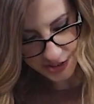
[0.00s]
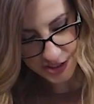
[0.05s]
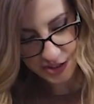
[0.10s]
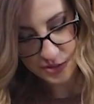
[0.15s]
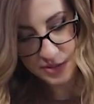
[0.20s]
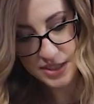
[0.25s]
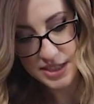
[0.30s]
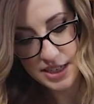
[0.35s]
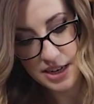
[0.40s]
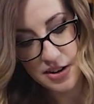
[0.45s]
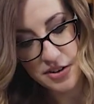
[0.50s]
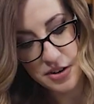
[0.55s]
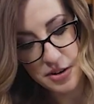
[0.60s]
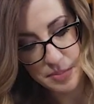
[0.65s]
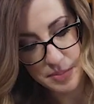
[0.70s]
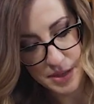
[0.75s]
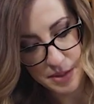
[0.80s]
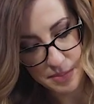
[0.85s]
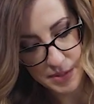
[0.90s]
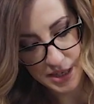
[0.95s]
you can always count
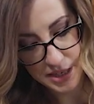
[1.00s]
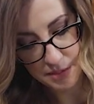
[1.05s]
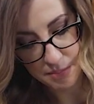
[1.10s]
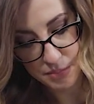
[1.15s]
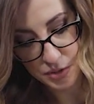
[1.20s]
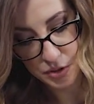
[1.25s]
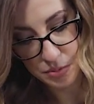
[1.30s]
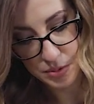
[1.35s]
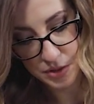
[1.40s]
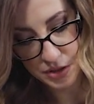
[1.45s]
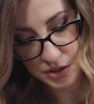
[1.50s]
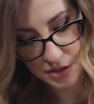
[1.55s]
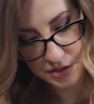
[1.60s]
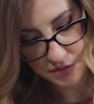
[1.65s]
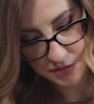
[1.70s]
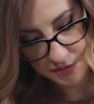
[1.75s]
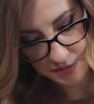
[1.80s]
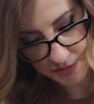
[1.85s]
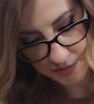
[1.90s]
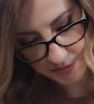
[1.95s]
on me making bloopers.
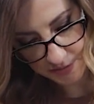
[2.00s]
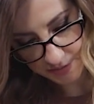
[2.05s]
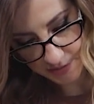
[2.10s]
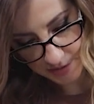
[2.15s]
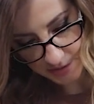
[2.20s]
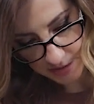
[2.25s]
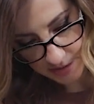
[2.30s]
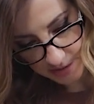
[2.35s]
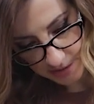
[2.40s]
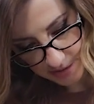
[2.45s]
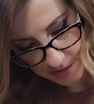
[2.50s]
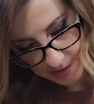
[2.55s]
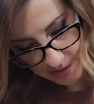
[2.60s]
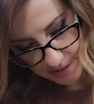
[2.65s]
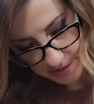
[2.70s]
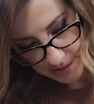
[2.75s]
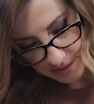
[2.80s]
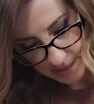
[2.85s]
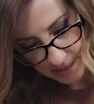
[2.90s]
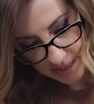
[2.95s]

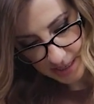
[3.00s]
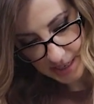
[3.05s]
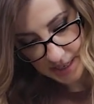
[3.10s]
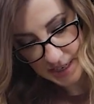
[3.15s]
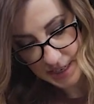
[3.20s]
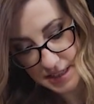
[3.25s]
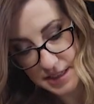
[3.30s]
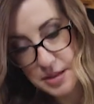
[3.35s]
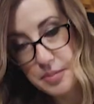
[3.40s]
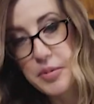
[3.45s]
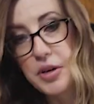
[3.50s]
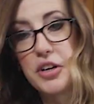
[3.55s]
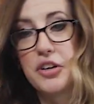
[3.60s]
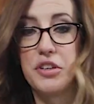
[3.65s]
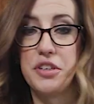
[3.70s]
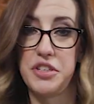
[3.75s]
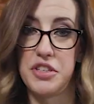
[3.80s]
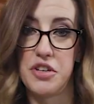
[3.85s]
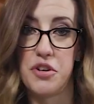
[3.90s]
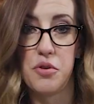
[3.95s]
And the
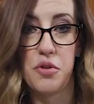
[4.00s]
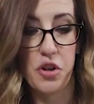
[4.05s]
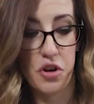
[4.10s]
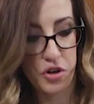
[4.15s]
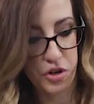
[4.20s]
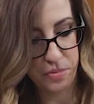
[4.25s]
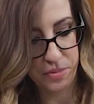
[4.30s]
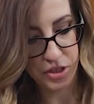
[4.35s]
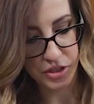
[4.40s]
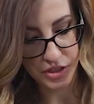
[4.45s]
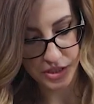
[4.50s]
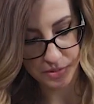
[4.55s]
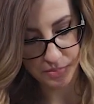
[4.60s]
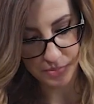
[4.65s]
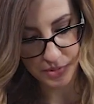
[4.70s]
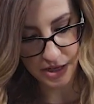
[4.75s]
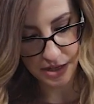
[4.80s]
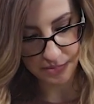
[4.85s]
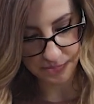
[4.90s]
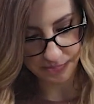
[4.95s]
butter is no longer melted,
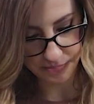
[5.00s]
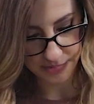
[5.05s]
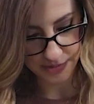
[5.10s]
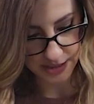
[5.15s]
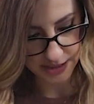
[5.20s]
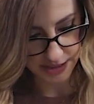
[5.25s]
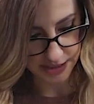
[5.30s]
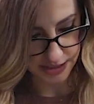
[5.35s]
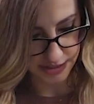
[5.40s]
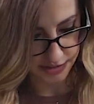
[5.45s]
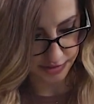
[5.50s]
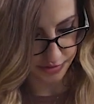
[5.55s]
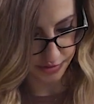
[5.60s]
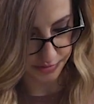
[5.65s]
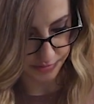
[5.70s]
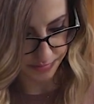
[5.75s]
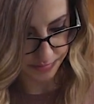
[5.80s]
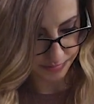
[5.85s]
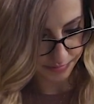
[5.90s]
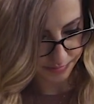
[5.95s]
but it's
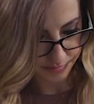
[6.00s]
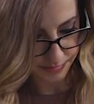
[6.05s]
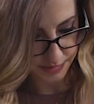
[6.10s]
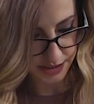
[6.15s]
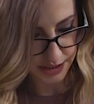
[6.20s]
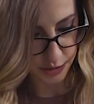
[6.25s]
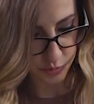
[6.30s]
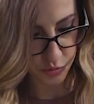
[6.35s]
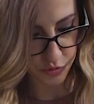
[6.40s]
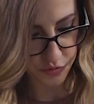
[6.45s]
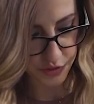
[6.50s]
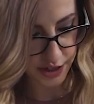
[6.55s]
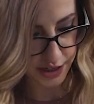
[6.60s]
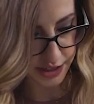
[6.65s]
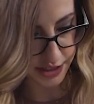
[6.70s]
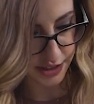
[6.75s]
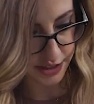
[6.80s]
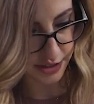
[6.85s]
still liquefied